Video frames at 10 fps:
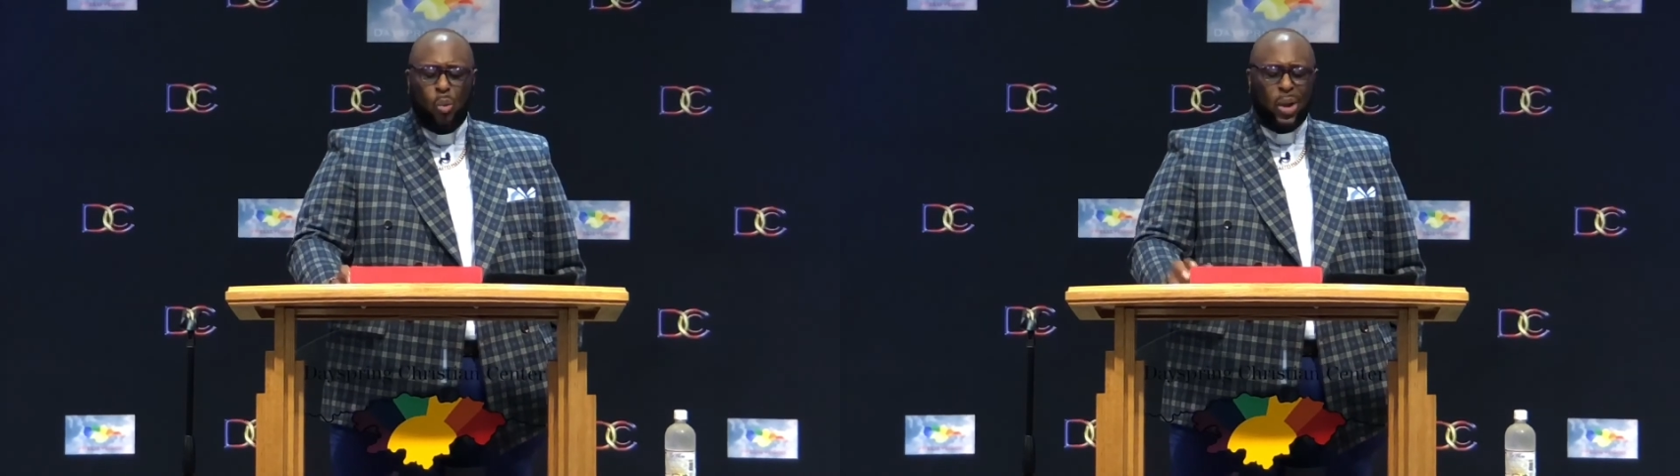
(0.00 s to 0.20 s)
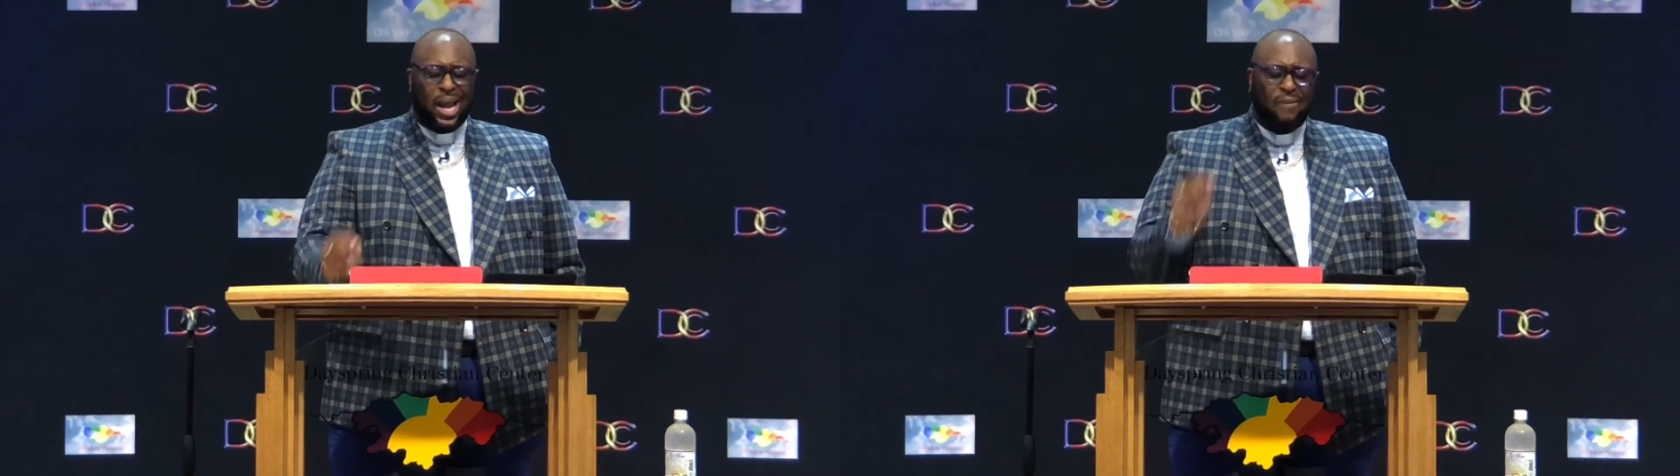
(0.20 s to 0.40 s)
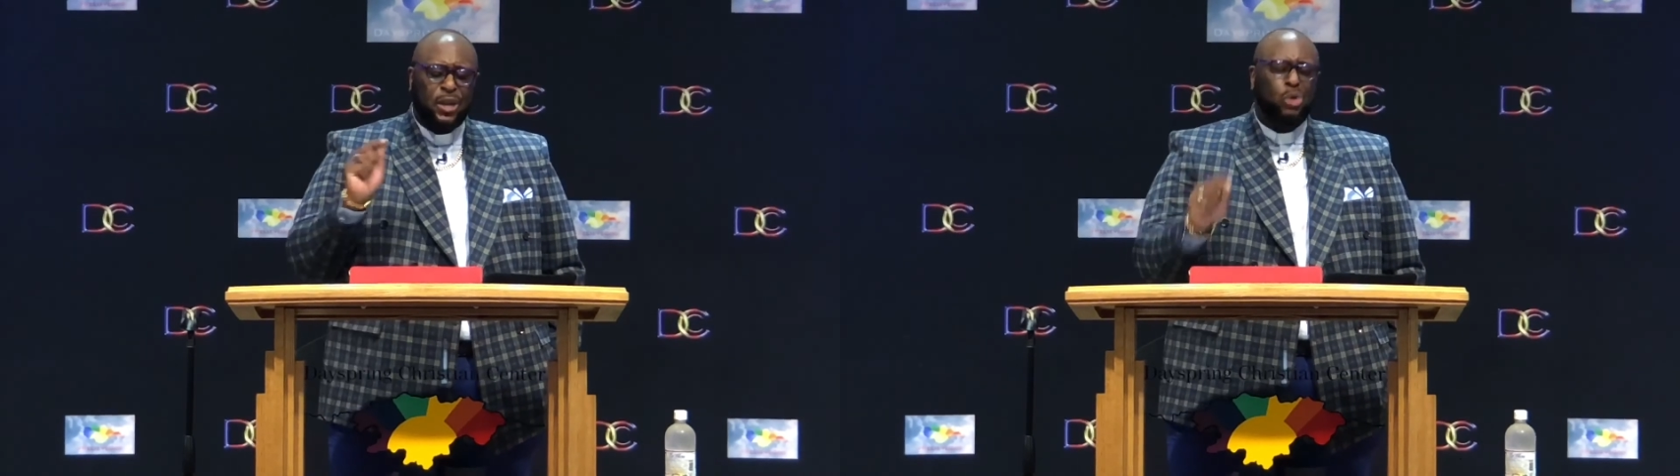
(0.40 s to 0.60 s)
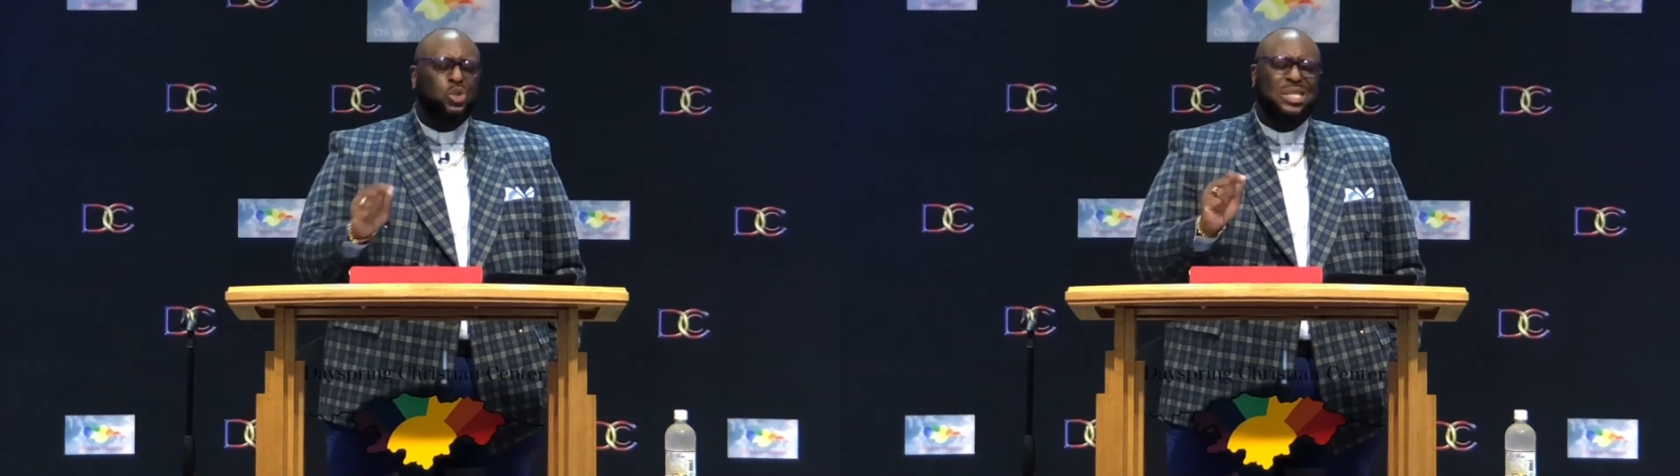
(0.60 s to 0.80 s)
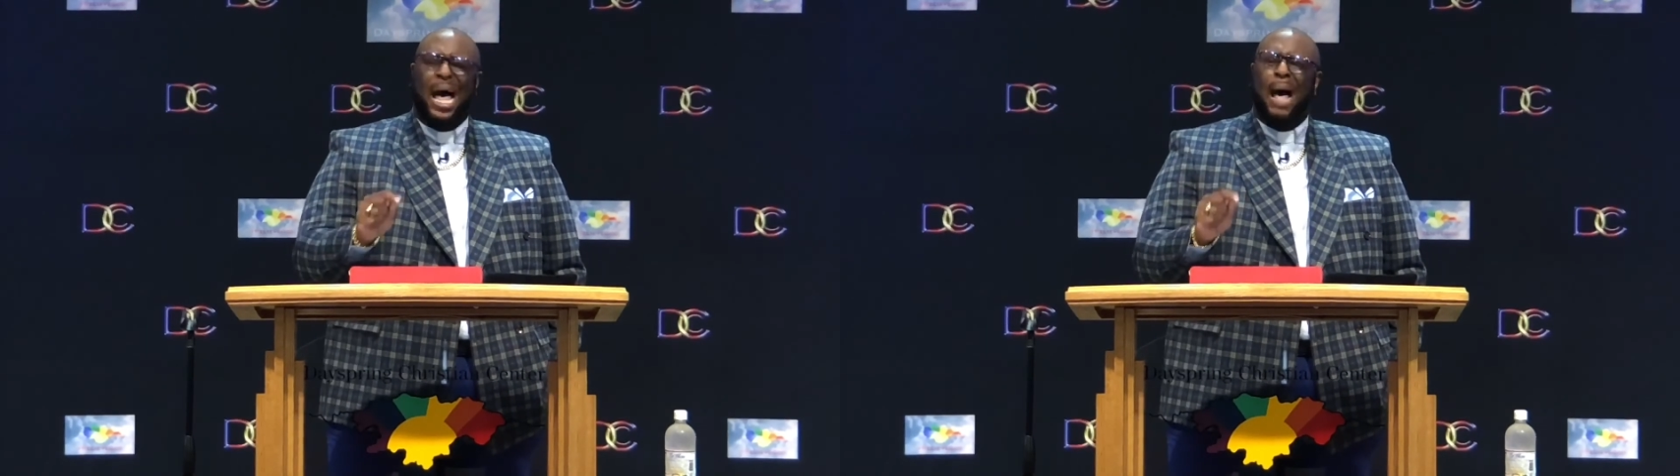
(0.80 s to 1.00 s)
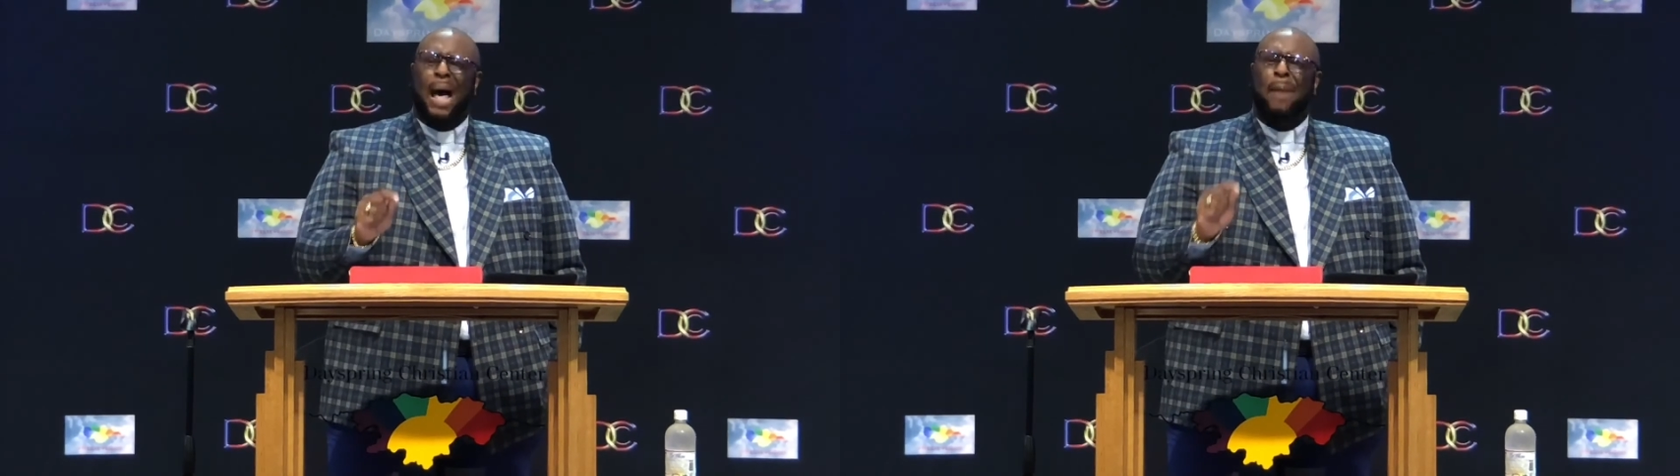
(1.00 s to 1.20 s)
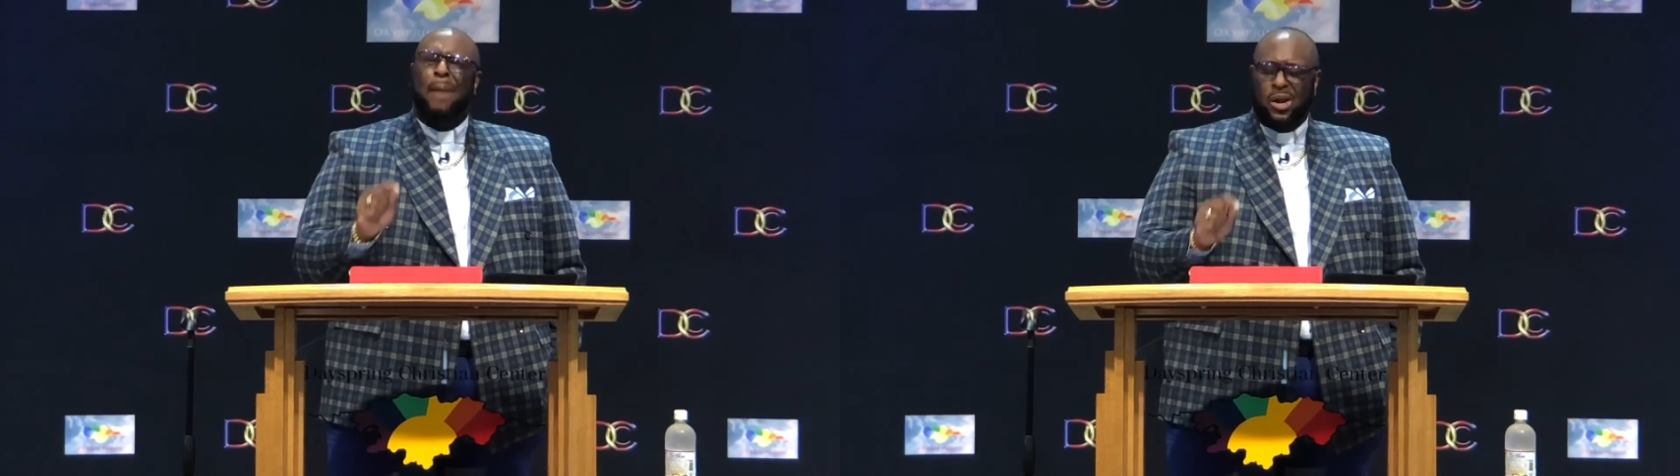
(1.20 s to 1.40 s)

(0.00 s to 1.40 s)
Whatever you stop on